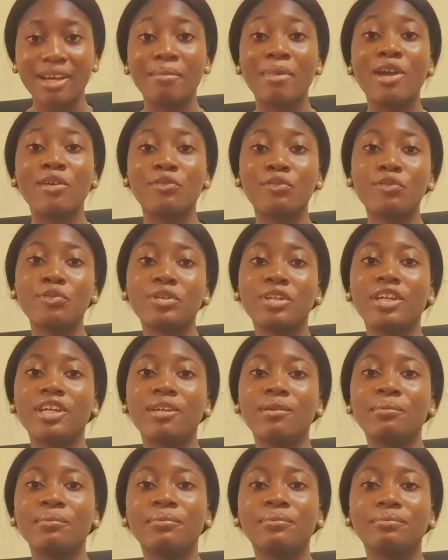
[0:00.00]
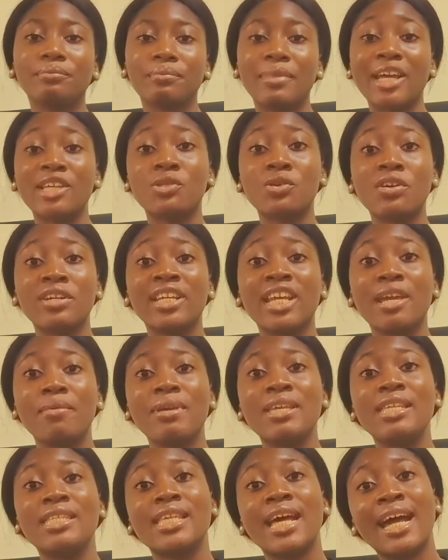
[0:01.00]
My full name, my
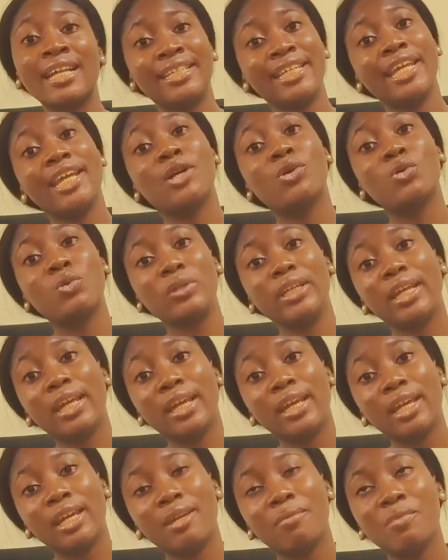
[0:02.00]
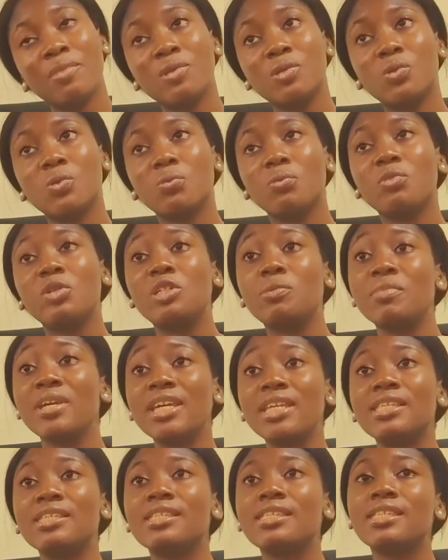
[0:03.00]
surname is Adekunle, which
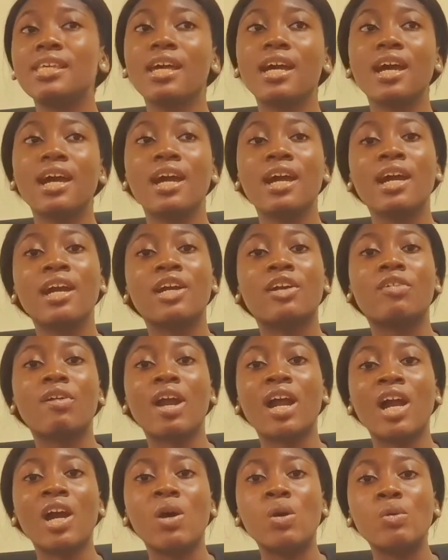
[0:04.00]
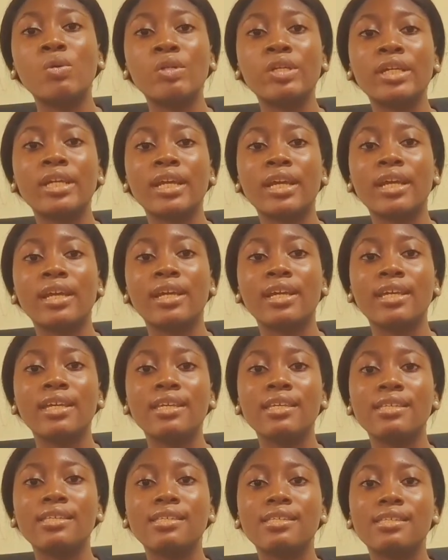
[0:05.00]
means crown
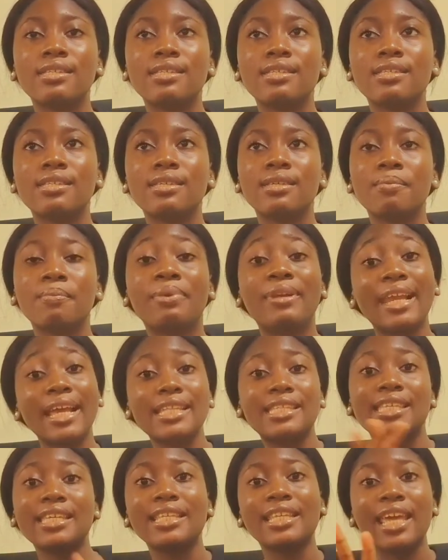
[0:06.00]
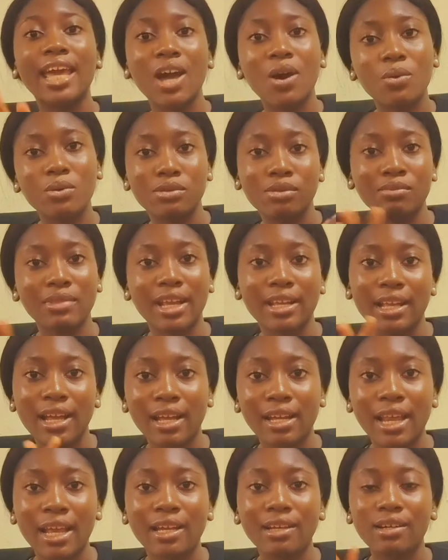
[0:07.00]
is plenty in the house, something like
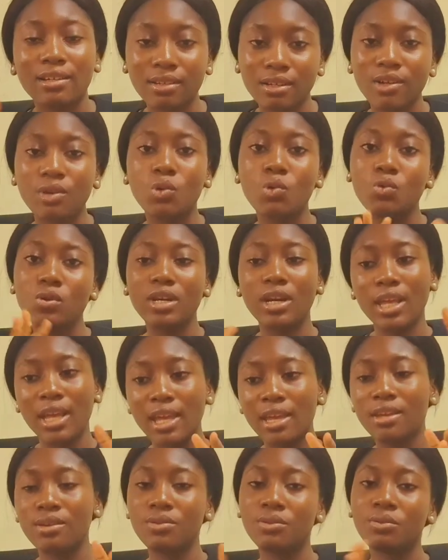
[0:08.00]
that, like Kunle.